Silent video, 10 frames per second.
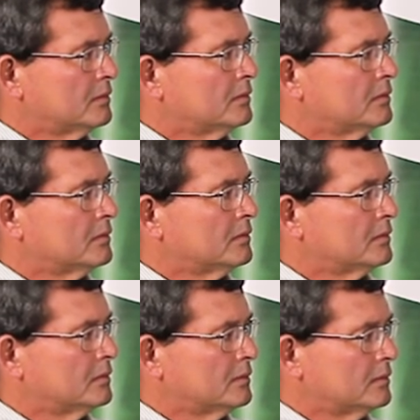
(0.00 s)

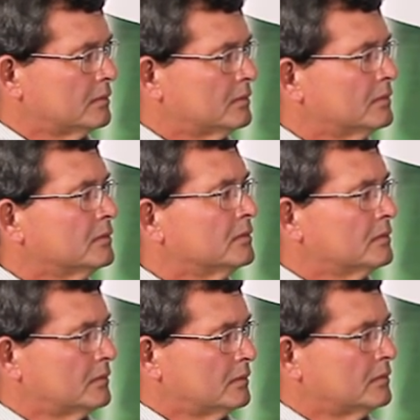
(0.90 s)

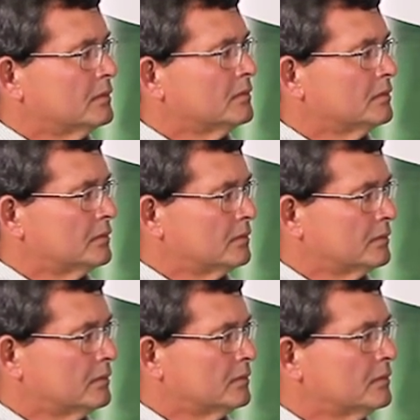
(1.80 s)

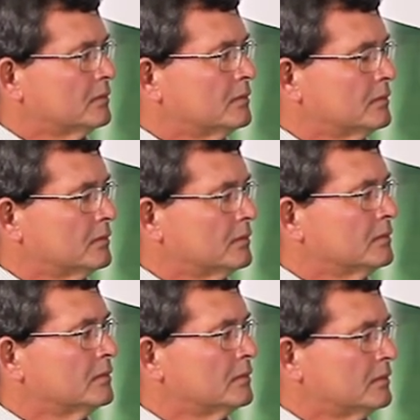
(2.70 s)

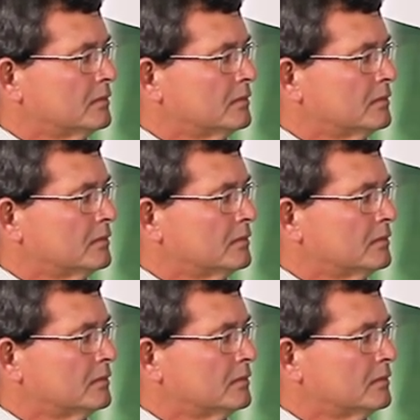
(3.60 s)
The person shown says nothing.